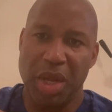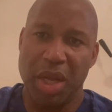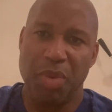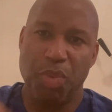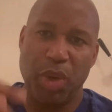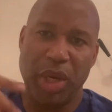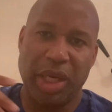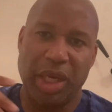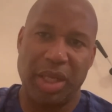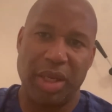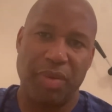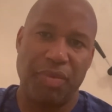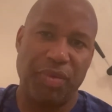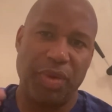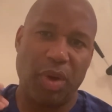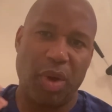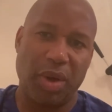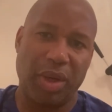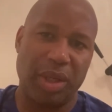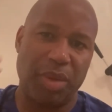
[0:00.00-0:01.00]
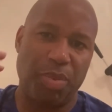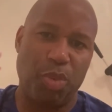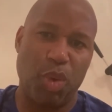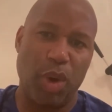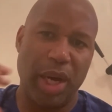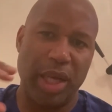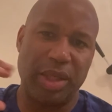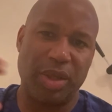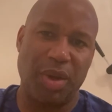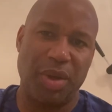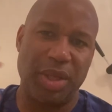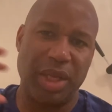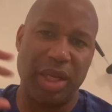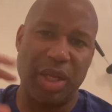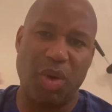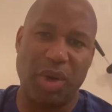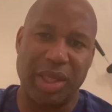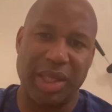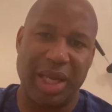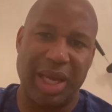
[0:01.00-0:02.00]
we could have worked on the
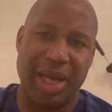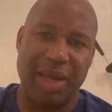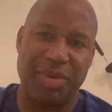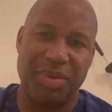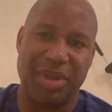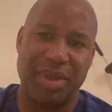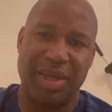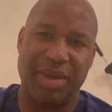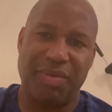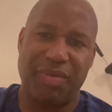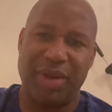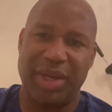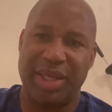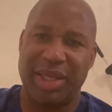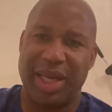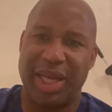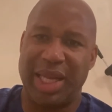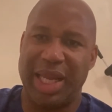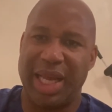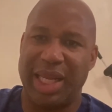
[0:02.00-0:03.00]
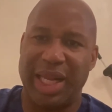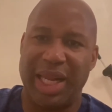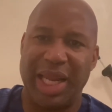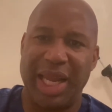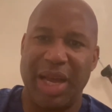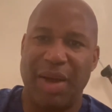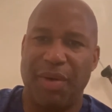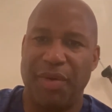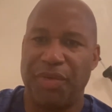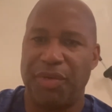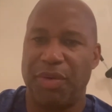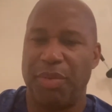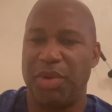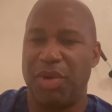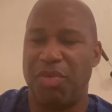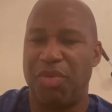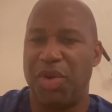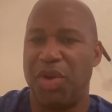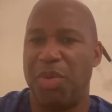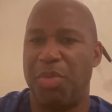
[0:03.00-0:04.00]
knockdowns and things like that, the layoffs from
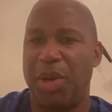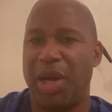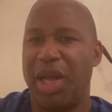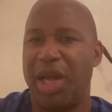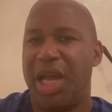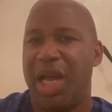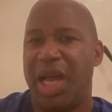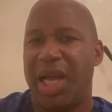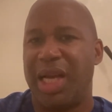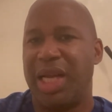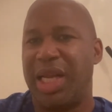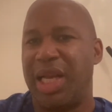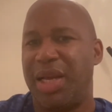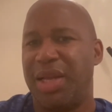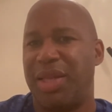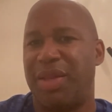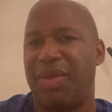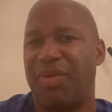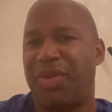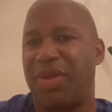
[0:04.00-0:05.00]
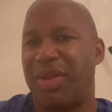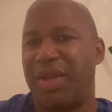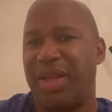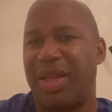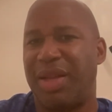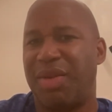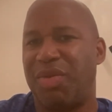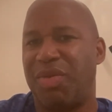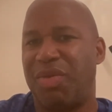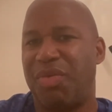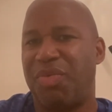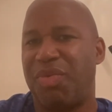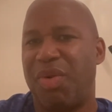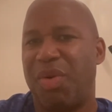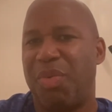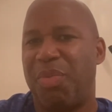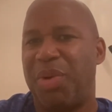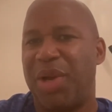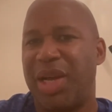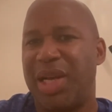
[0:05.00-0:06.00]
Giroud. But, you know, the
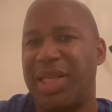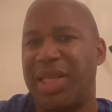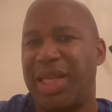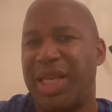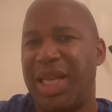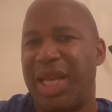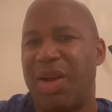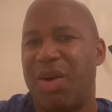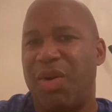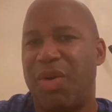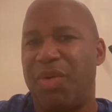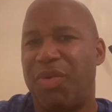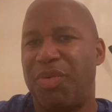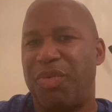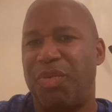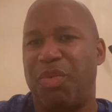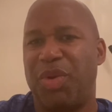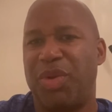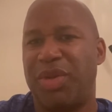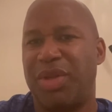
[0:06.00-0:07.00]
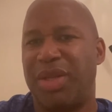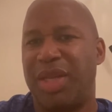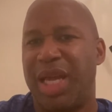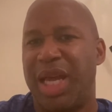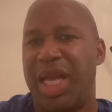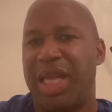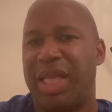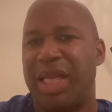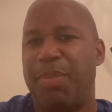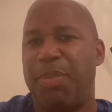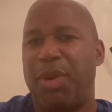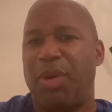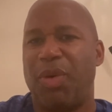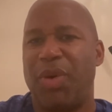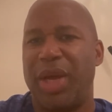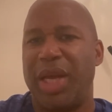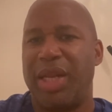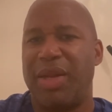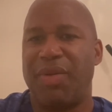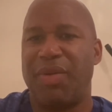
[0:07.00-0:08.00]
wrong personnel was
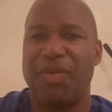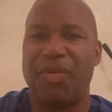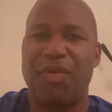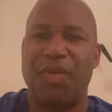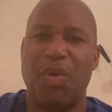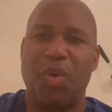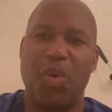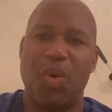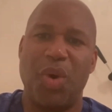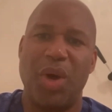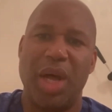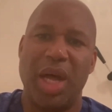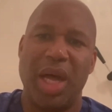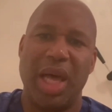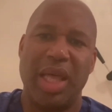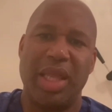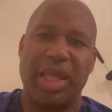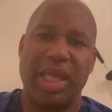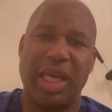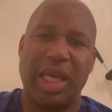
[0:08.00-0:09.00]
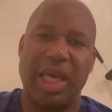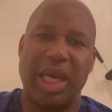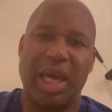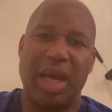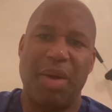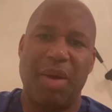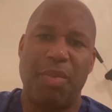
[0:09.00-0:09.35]
deployed for the...